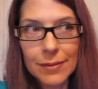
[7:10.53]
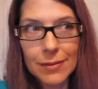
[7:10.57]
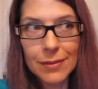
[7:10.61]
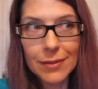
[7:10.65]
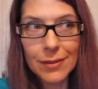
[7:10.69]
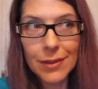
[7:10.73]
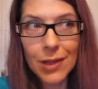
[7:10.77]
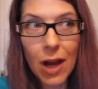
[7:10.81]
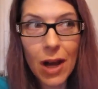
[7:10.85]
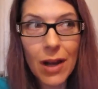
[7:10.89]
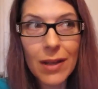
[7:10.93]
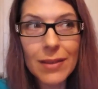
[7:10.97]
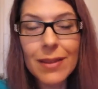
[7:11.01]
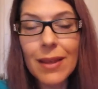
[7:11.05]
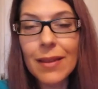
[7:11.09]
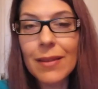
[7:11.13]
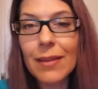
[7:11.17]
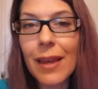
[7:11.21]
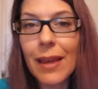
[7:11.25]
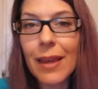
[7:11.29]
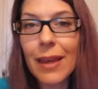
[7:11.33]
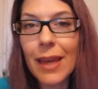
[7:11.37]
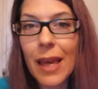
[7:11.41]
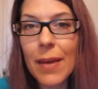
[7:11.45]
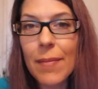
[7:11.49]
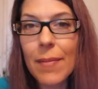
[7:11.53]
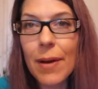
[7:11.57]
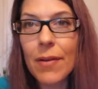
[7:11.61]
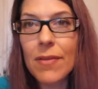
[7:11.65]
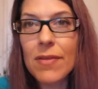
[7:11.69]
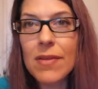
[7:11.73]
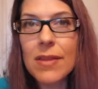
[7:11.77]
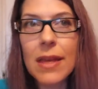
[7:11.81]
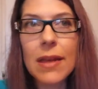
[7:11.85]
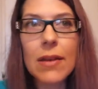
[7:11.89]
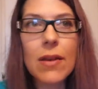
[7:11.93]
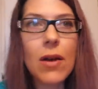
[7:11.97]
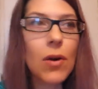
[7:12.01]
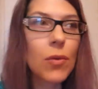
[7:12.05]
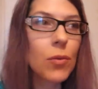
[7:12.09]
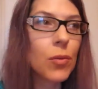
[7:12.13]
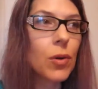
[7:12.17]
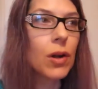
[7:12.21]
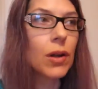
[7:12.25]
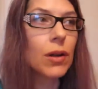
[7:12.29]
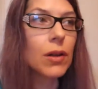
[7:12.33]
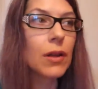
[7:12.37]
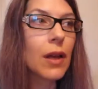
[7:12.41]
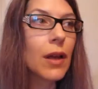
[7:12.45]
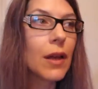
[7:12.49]
Not that they came out and said, oh,
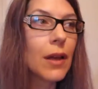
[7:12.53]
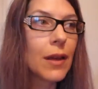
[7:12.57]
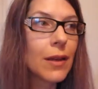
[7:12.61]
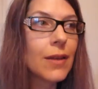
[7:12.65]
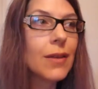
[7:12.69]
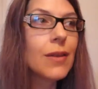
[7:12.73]
well,